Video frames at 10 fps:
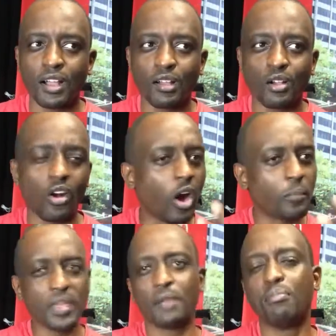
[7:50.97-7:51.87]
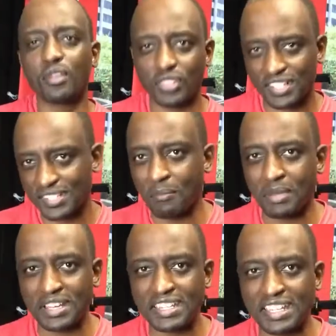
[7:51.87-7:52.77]
copying a book that
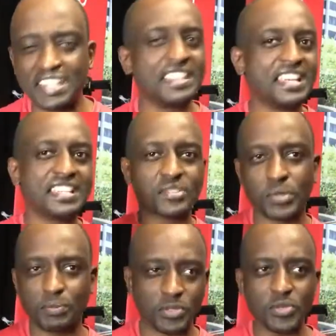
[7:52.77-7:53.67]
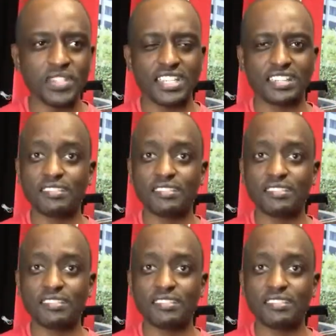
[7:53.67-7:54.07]
somebody did and then just reproducing it.